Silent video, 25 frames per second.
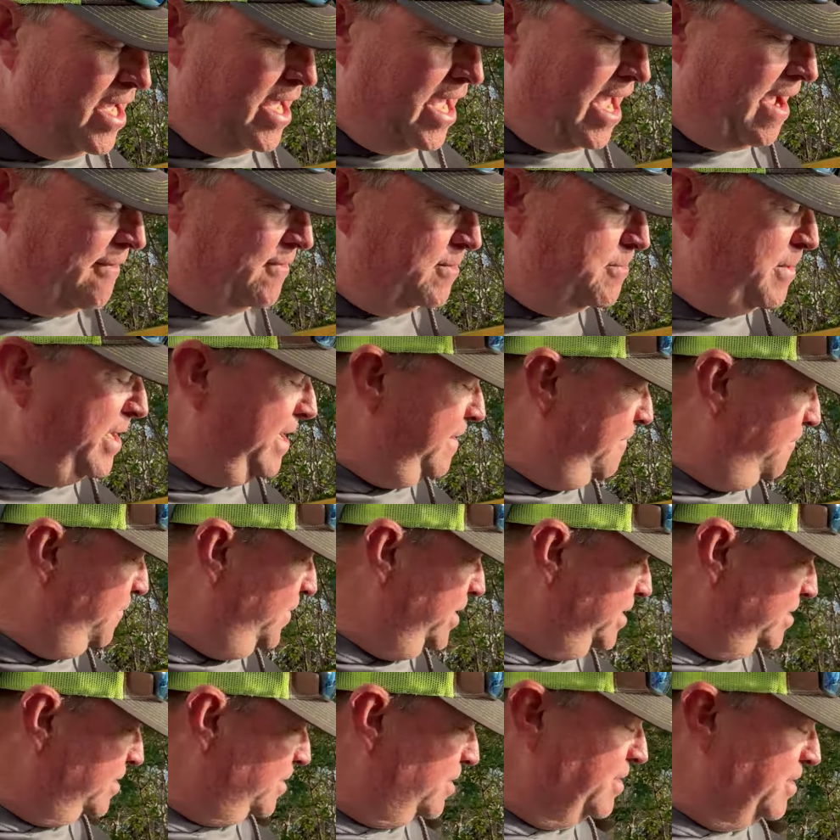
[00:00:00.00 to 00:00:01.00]
Everybody
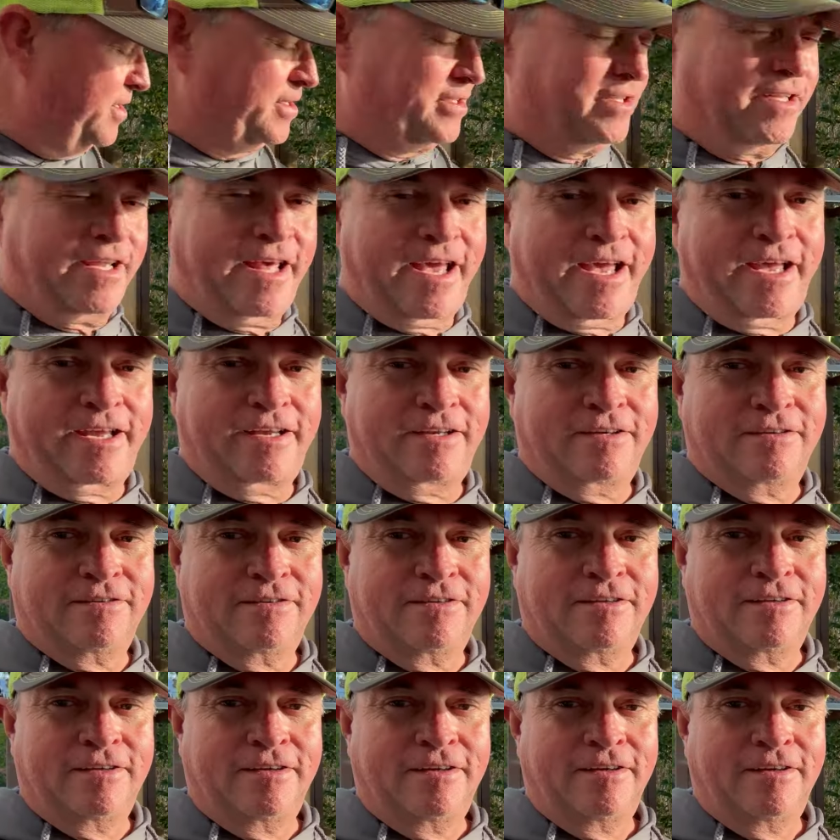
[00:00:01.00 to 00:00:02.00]
fished good today.
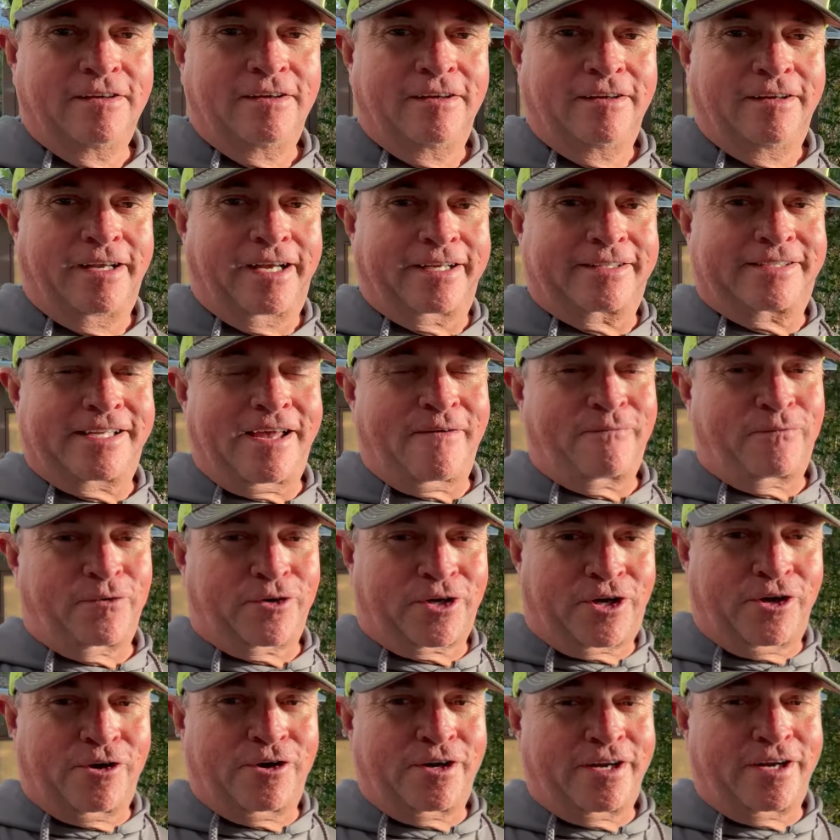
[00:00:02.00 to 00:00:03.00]
Except for
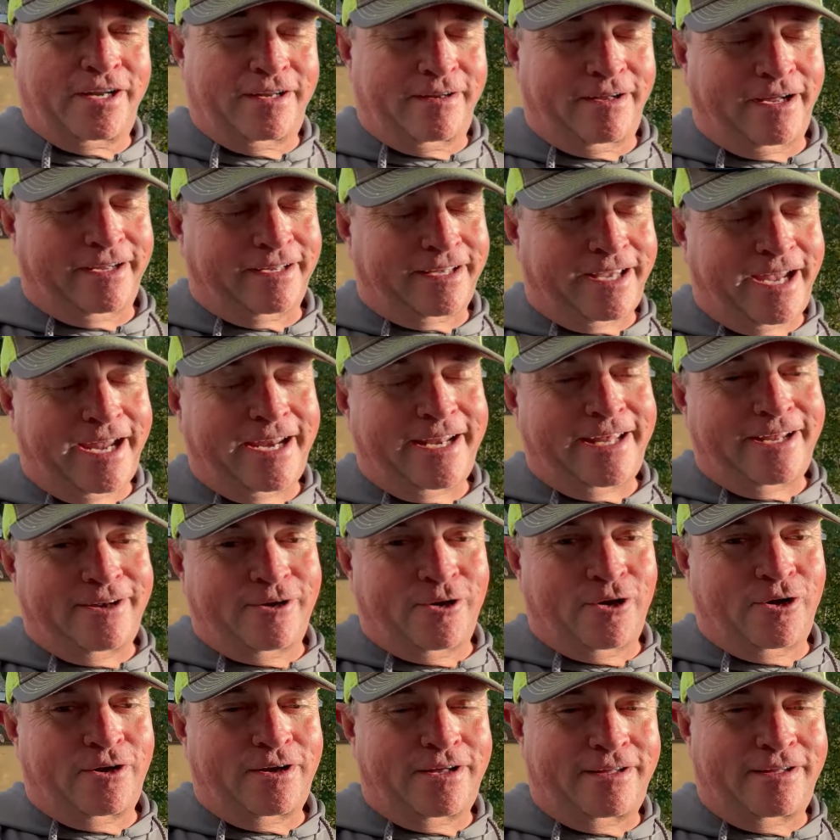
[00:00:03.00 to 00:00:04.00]
Katie and
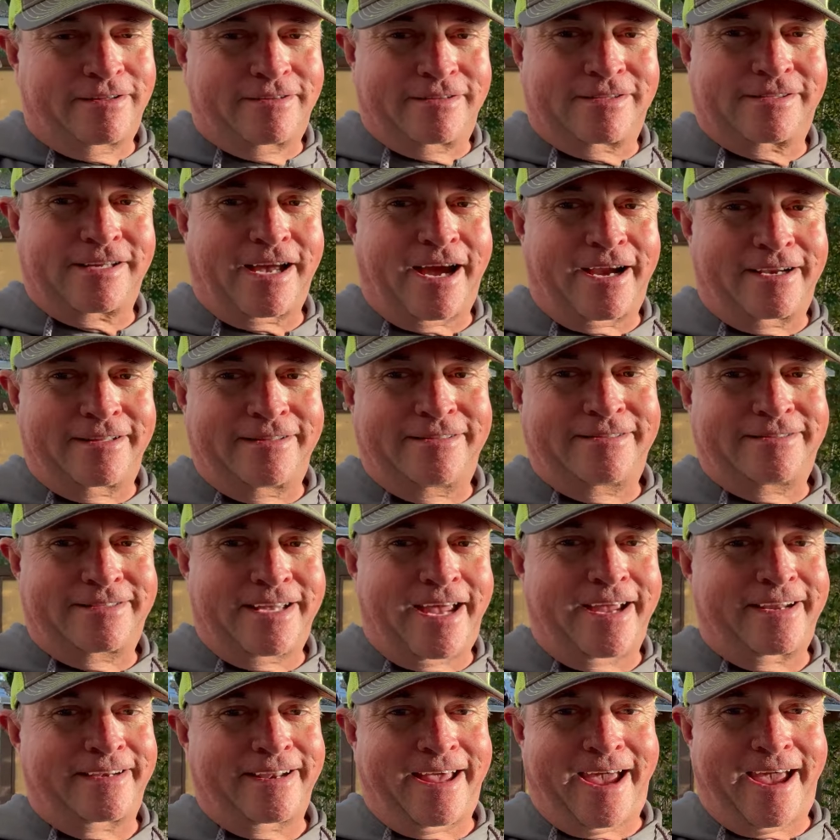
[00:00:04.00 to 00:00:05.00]
Ernie decided to
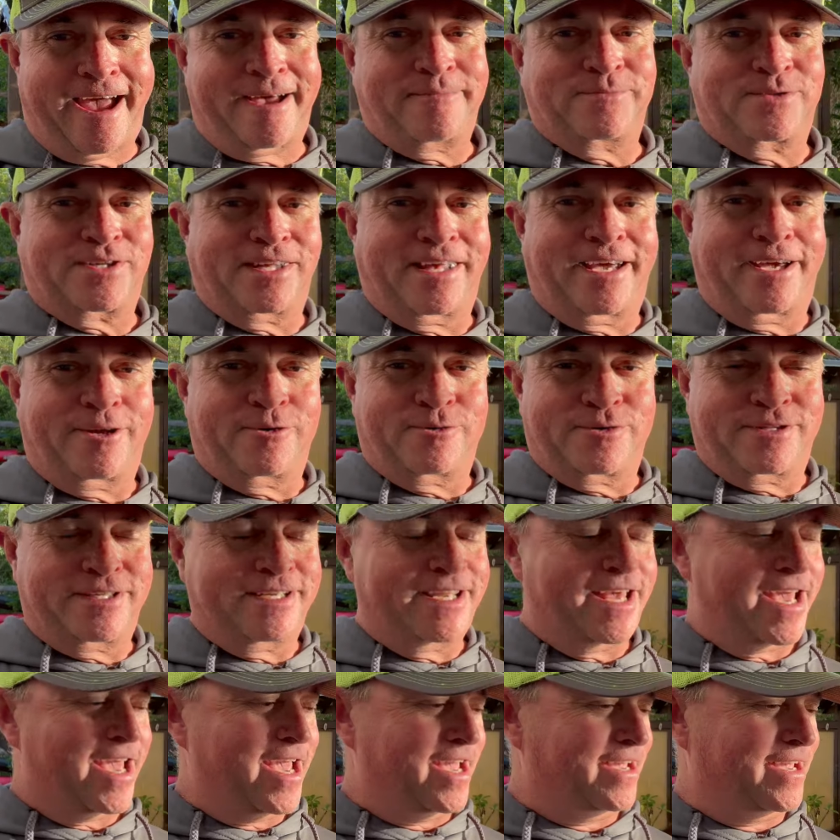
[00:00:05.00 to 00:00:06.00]
take naps later in the
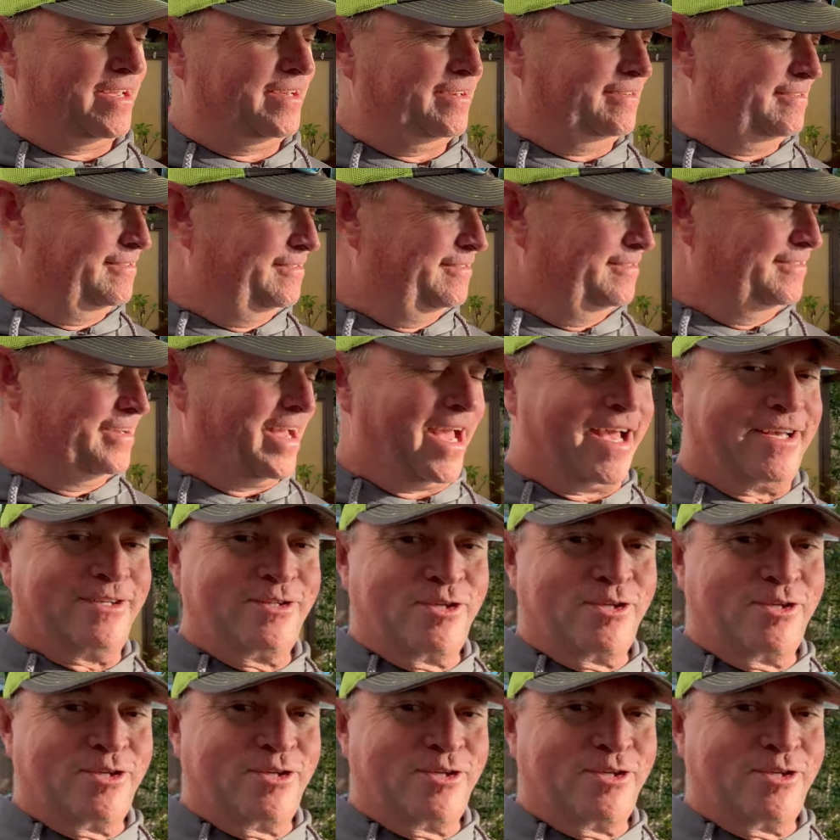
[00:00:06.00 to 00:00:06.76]
day, as